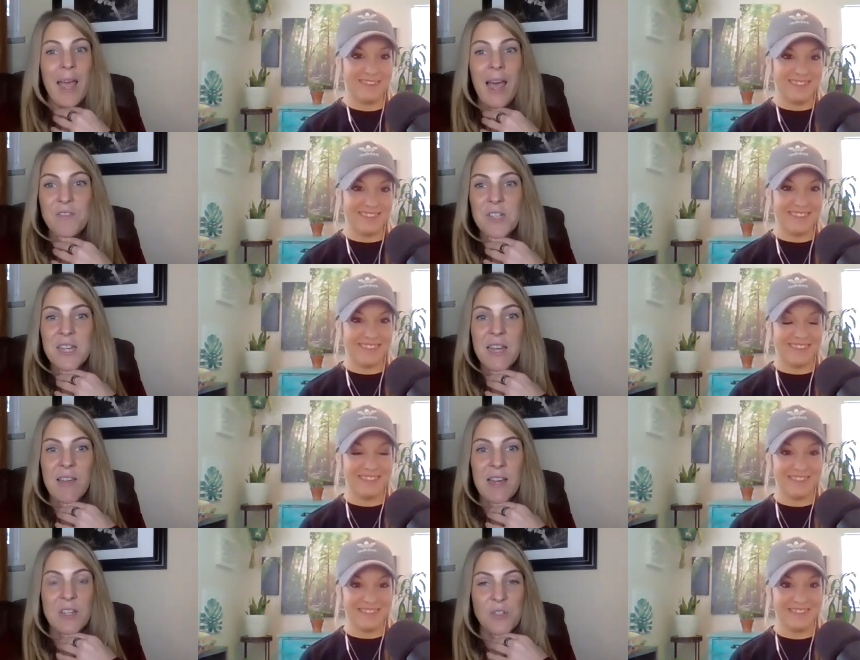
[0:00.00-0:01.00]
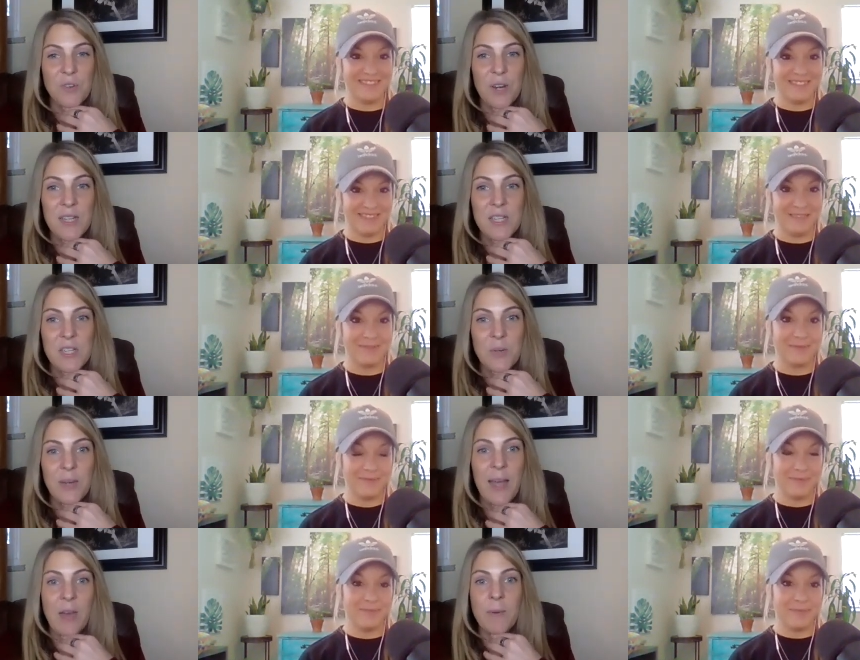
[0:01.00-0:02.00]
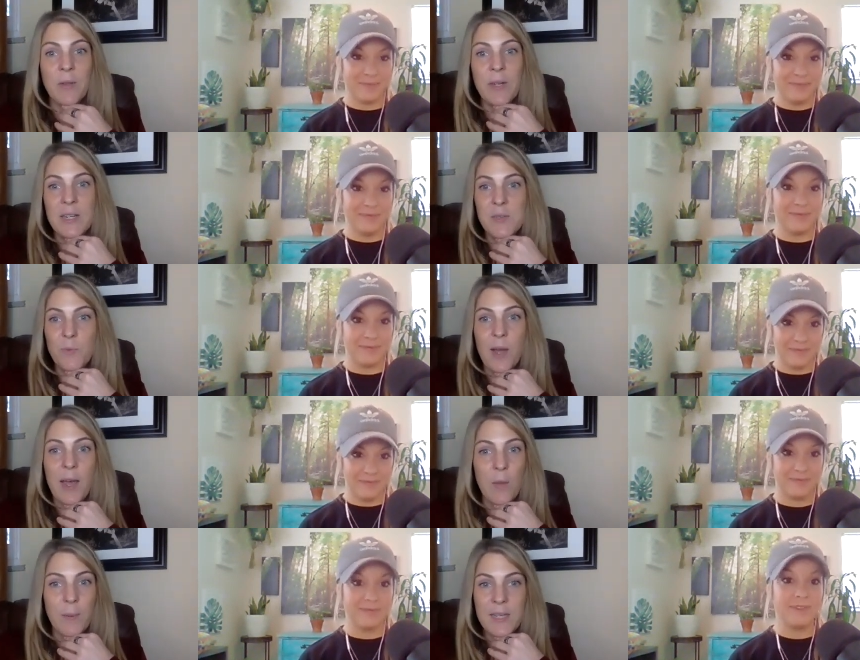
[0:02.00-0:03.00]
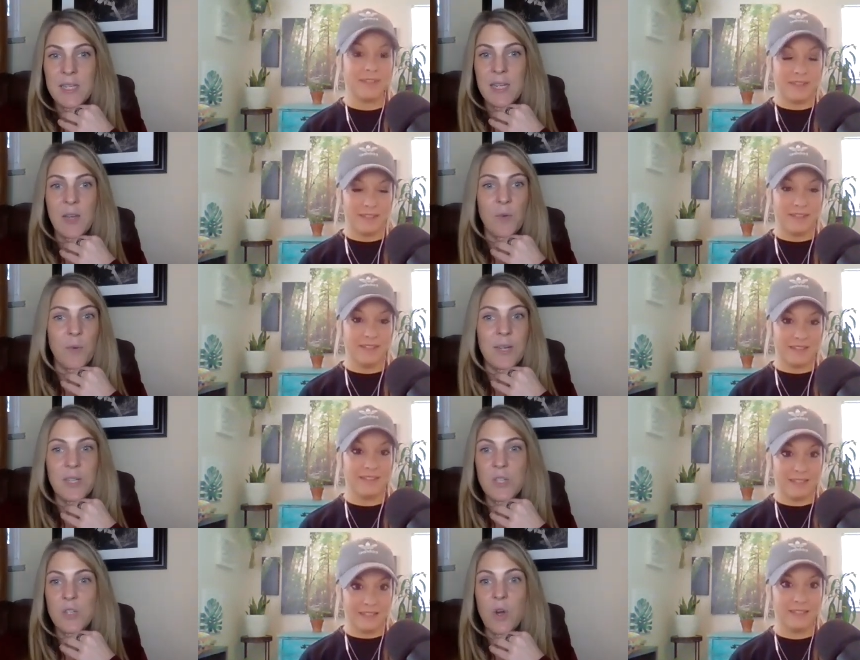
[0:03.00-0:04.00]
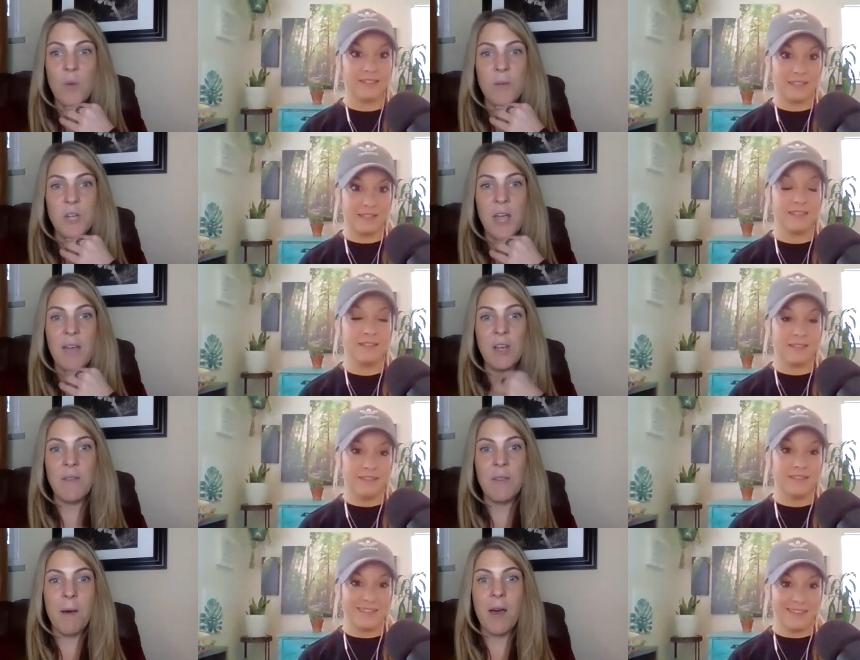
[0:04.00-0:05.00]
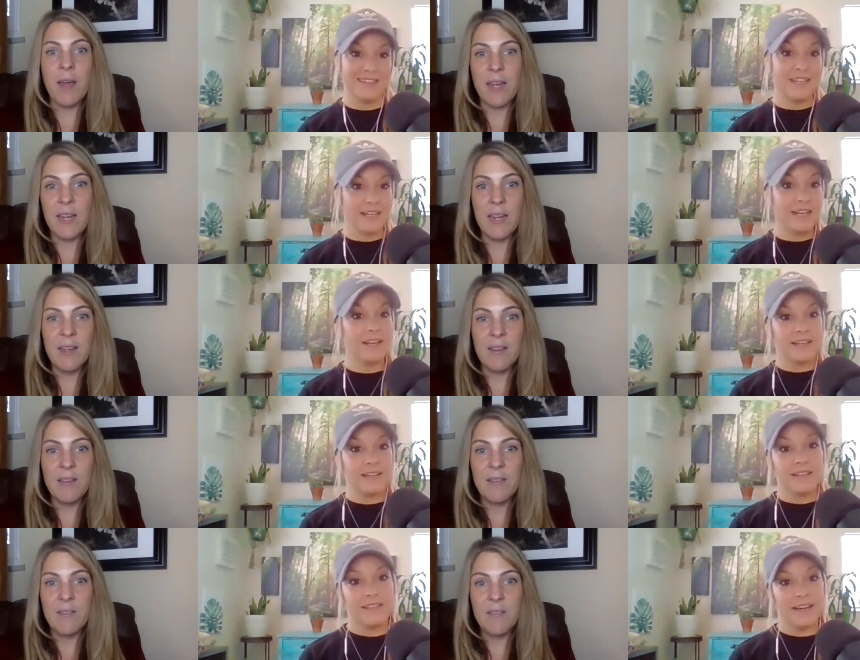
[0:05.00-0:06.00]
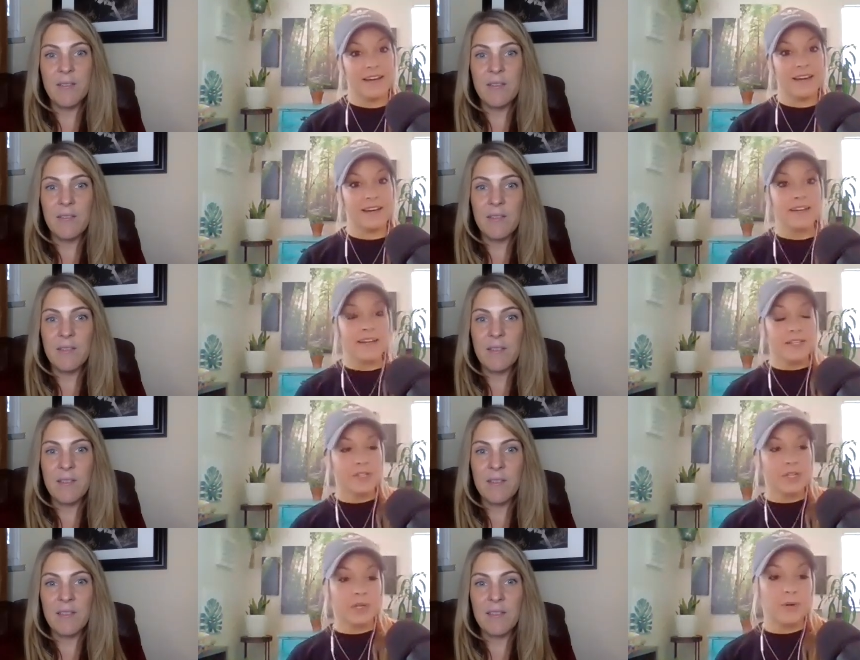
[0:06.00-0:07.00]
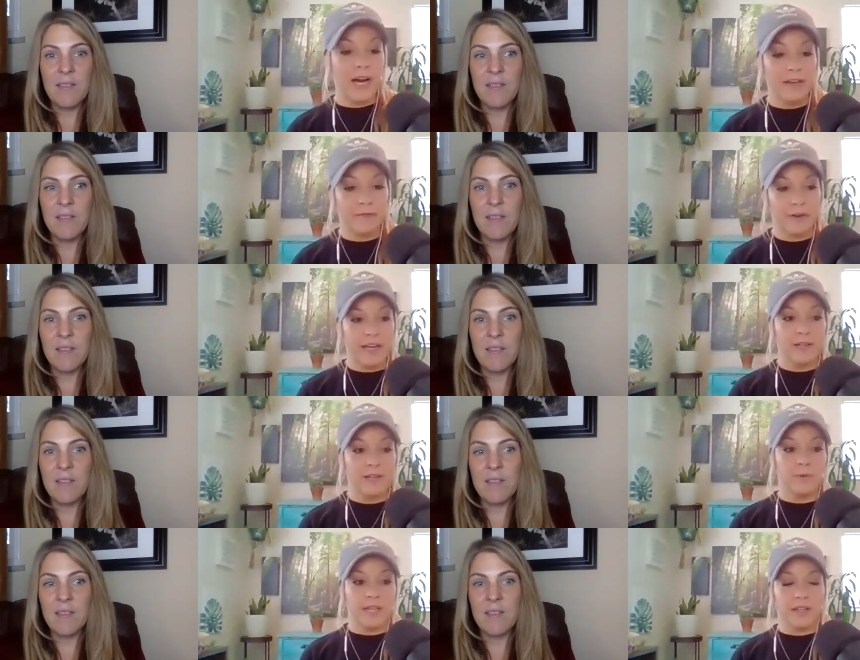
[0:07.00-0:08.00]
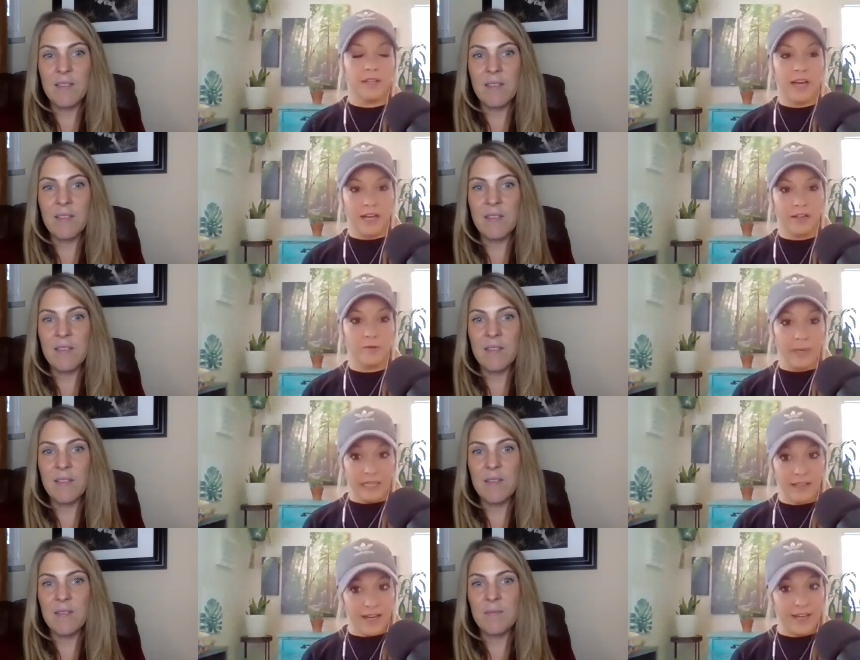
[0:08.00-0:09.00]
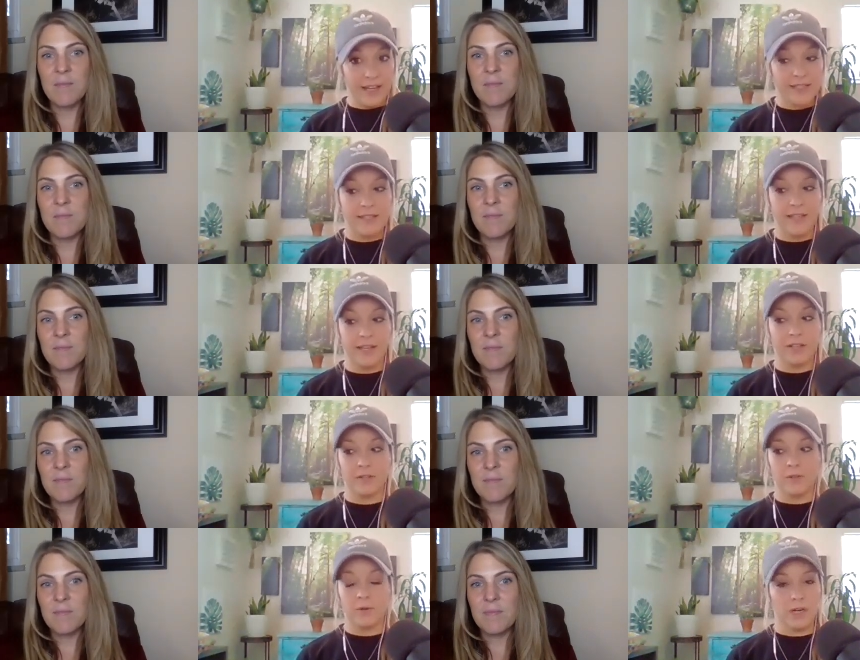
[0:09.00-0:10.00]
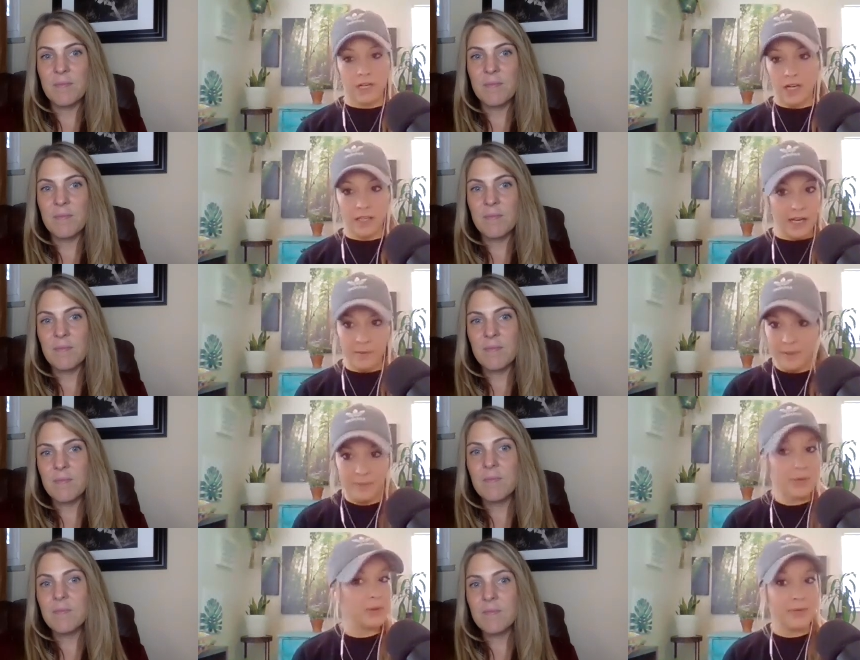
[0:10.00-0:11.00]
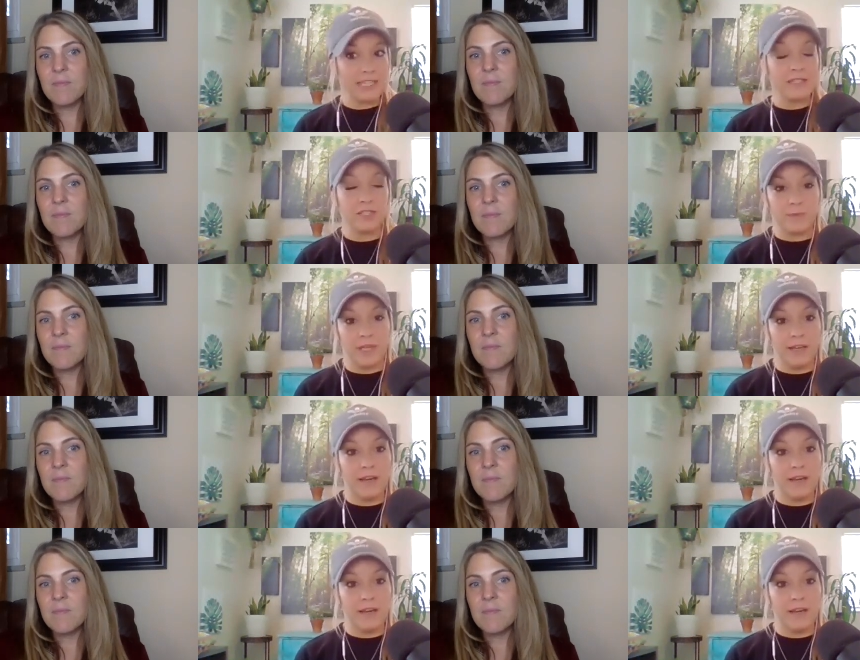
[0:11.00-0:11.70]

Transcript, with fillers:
Speaker 1: have to take that stress into accountability as well, because it can wreak so much havoc on the body.
Speaker 2: Yeah. So I find with a lot of my clients, or a lot of people who message me